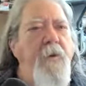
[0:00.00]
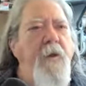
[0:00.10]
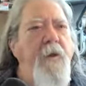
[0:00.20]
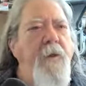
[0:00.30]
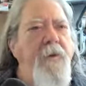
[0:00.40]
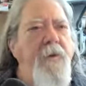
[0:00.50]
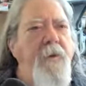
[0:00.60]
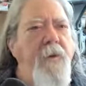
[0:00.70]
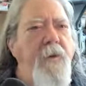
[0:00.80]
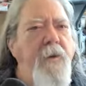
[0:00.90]
and
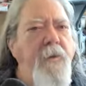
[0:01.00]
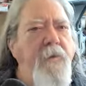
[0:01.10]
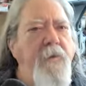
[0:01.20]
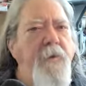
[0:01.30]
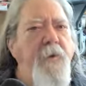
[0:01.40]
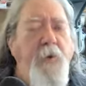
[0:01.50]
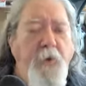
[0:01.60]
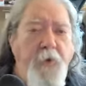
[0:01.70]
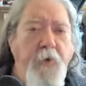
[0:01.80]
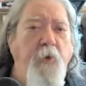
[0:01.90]
uh, the
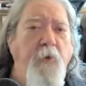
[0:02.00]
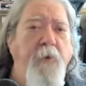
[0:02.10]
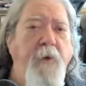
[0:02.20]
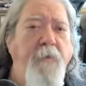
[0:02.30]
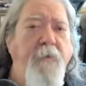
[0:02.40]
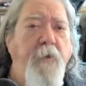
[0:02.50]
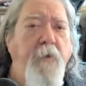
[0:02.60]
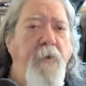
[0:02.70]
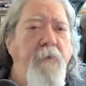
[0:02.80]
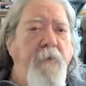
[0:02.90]
YouTube will be the
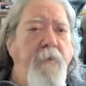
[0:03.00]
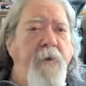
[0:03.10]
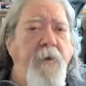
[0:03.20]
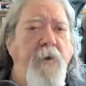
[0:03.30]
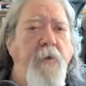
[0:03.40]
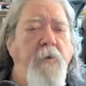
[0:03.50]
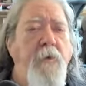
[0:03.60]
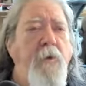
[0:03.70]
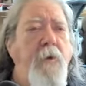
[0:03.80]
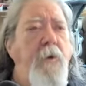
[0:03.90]
full video
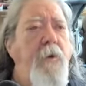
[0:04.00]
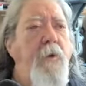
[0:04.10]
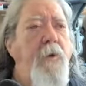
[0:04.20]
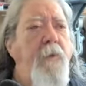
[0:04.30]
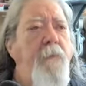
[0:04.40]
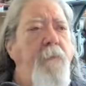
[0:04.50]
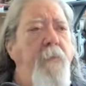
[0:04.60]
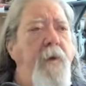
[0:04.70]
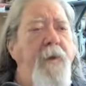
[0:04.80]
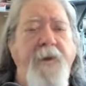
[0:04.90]

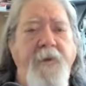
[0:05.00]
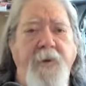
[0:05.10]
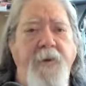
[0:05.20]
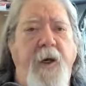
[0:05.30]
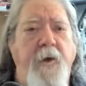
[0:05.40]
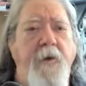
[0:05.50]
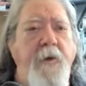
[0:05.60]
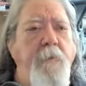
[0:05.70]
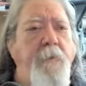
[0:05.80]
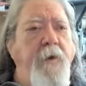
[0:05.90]
in its
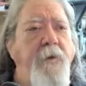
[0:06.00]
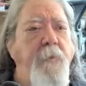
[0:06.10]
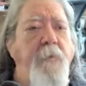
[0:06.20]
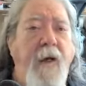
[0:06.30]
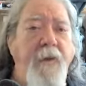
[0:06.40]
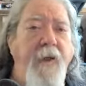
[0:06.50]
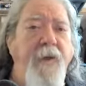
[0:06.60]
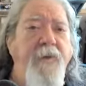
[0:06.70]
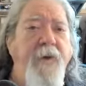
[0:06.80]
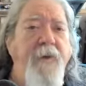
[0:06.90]
entirety, but the
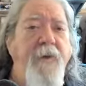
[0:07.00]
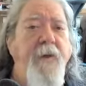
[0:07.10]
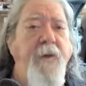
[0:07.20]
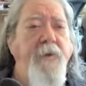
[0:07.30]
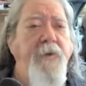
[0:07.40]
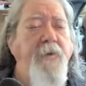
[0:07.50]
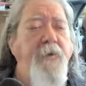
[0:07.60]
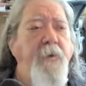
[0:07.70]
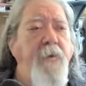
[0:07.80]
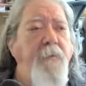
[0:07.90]
podcast, I think I'll just
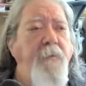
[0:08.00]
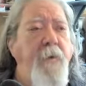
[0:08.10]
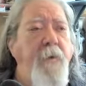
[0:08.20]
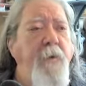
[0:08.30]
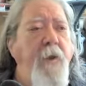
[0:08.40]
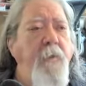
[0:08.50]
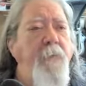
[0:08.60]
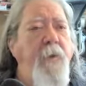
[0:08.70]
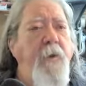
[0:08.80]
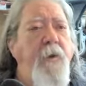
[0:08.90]
do the, the middle.
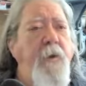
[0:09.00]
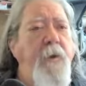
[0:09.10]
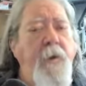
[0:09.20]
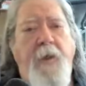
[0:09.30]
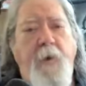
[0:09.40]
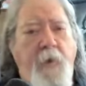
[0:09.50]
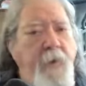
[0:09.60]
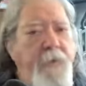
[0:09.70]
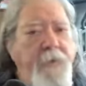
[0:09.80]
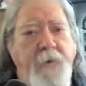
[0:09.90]
Anyway,
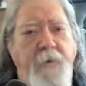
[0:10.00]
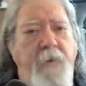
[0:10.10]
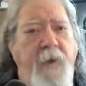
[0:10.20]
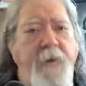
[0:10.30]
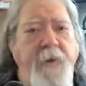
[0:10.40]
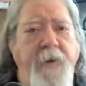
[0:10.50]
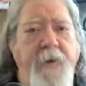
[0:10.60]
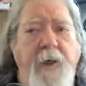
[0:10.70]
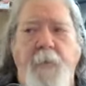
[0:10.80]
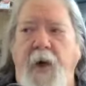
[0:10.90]
just letting you
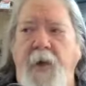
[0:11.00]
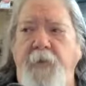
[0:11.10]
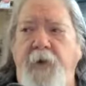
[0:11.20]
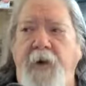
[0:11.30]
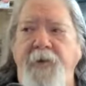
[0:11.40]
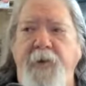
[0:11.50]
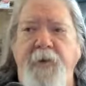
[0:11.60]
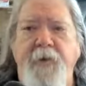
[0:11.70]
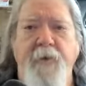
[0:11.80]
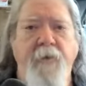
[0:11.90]
in on my
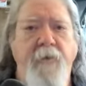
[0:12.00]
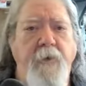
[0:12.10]
process and,